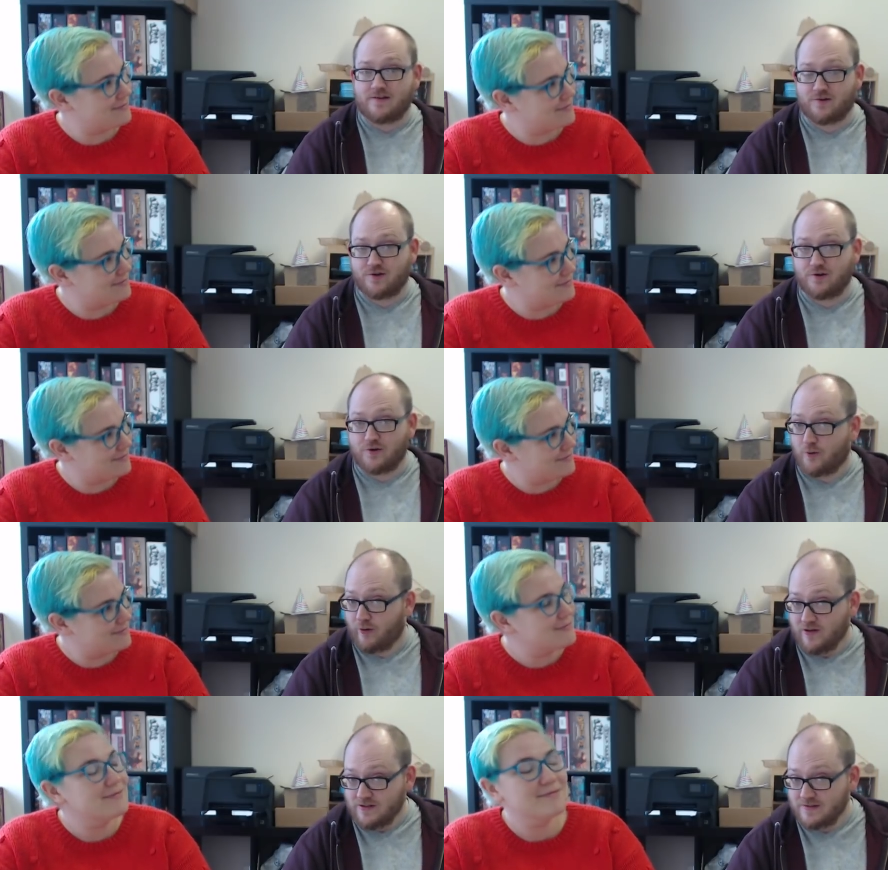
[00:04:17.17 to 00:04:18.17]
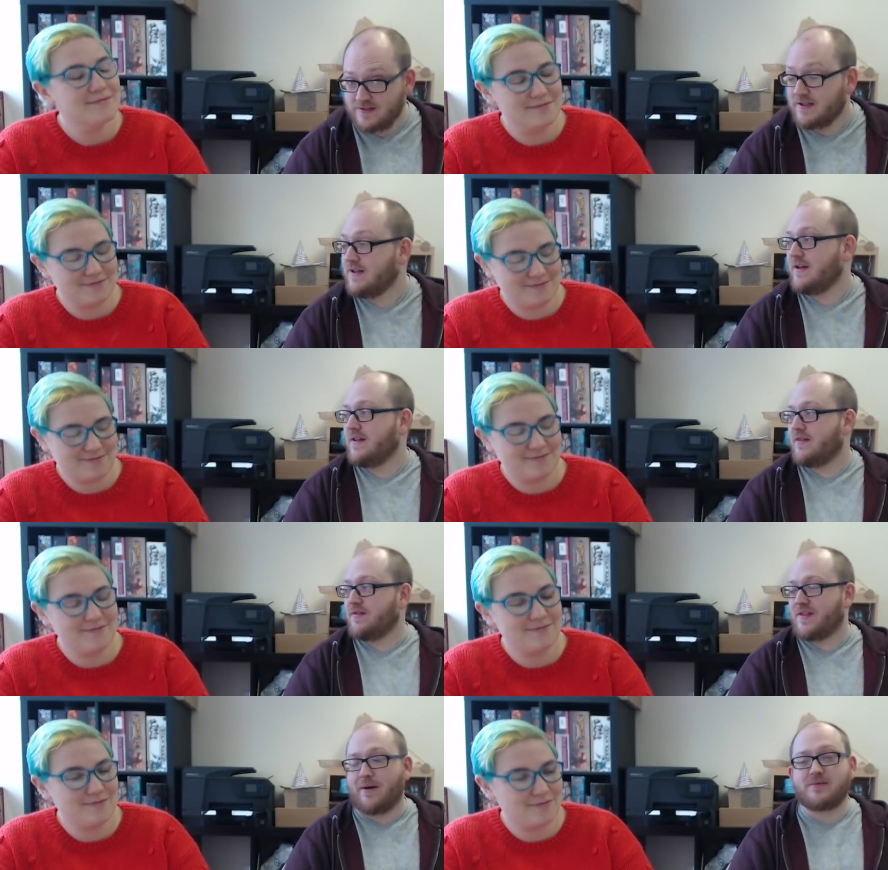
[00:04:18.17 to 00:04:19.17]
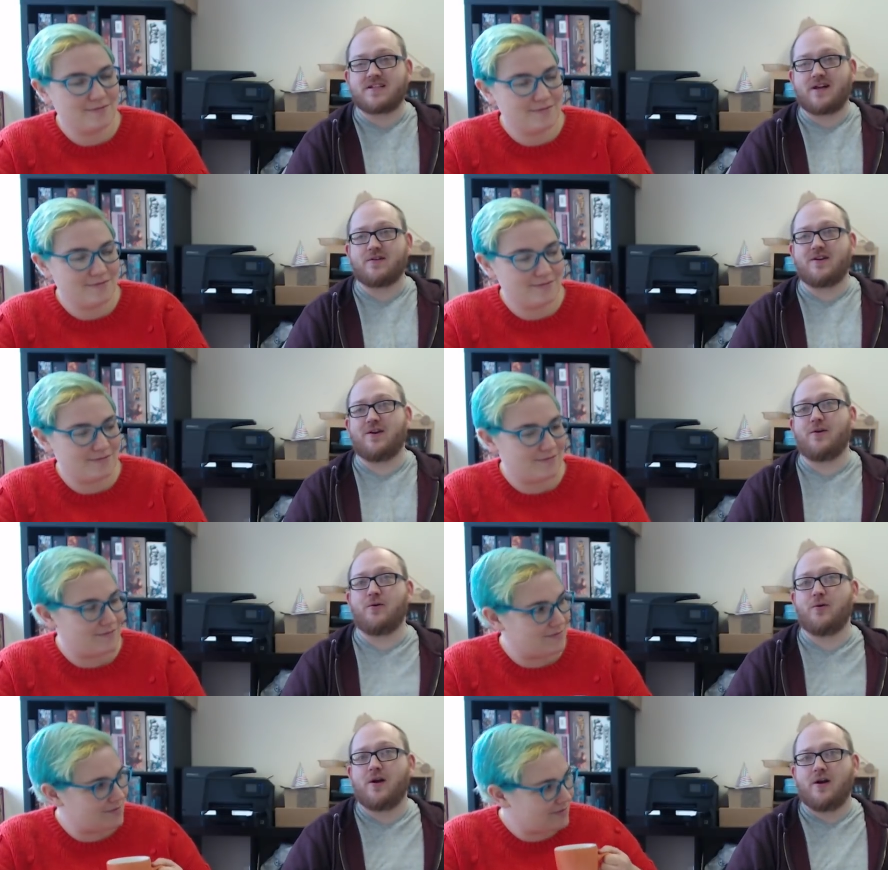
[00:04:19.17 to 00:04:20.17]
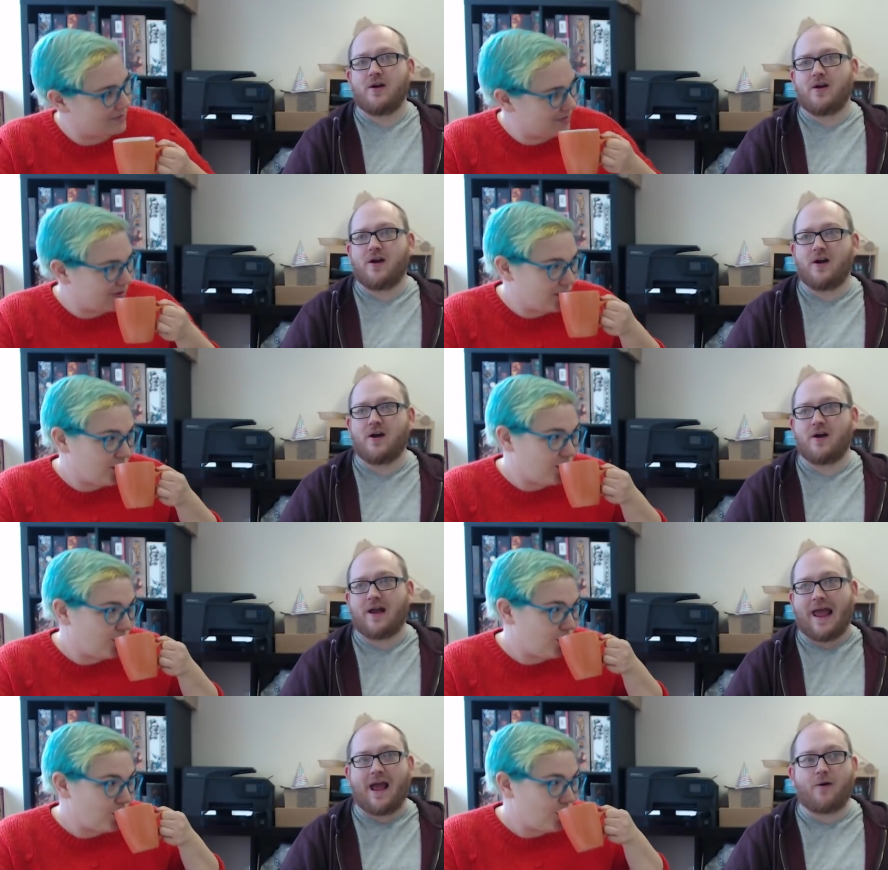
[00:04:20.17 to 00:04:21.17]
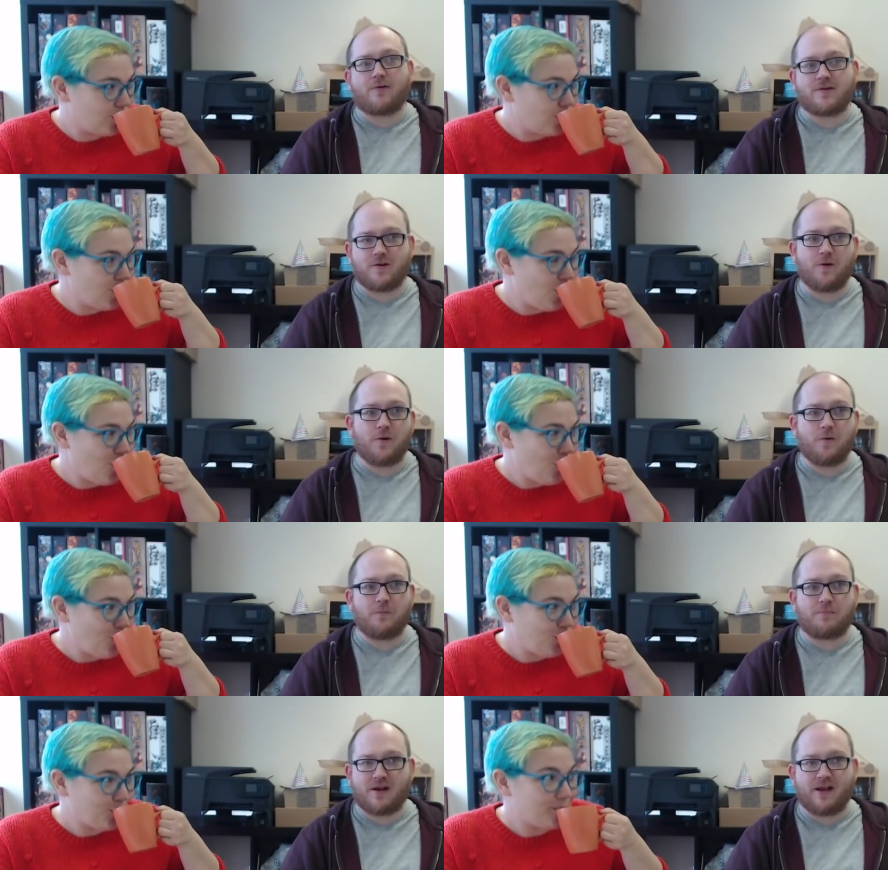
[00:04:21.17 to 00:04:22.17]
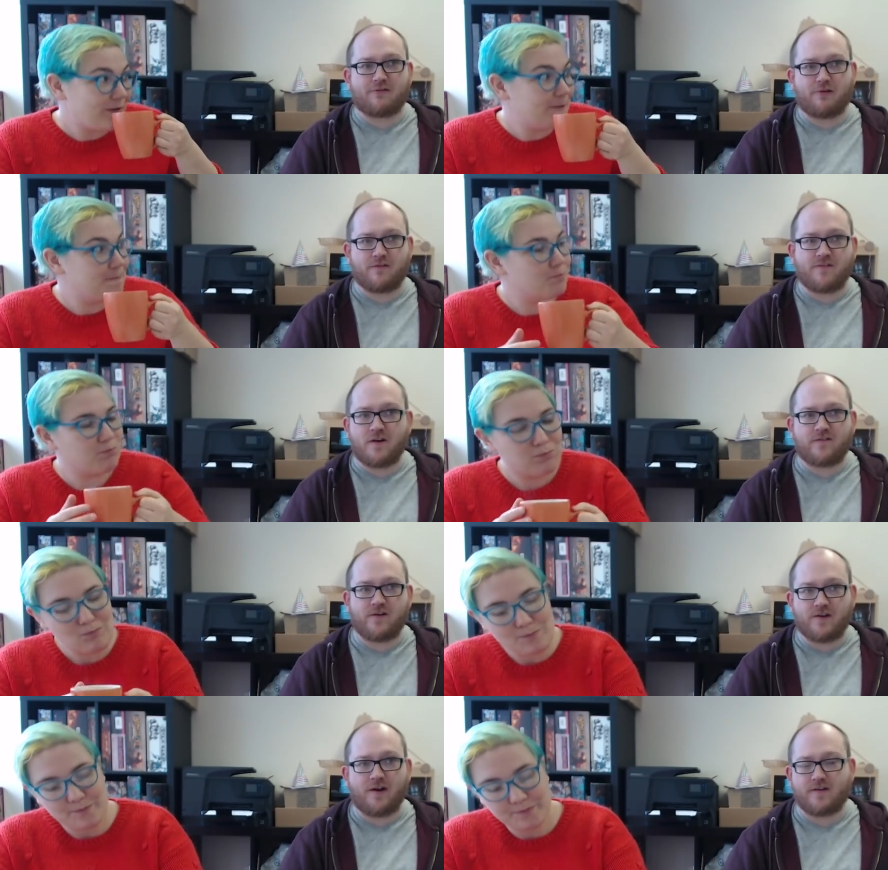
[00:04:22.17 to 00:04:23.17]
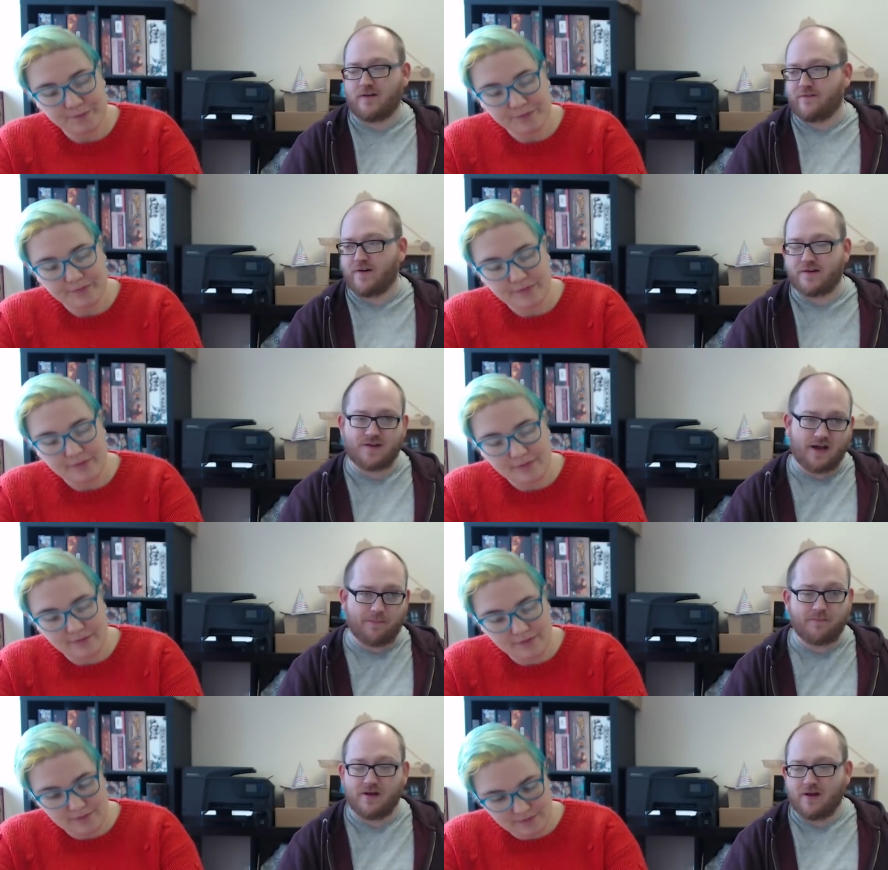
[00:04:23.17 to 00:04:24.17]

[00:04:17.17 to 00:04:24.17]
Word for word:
Speaker 1: your tutorial. That will tell you uh, how to play through the first few turns of your first game.